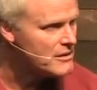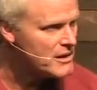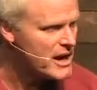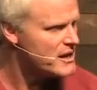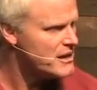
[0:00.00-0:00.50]

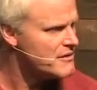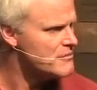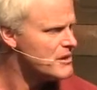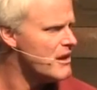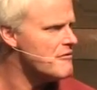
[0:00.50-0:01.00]
But I got
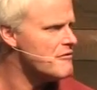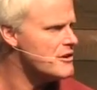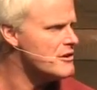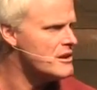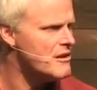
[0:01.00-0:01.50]
nothing but love
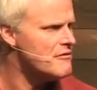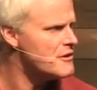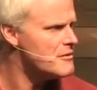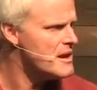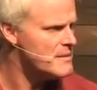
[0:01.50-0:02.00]
for you and love
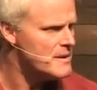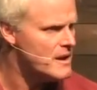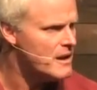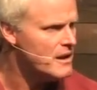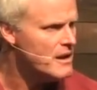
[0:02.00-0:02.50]
for your baby.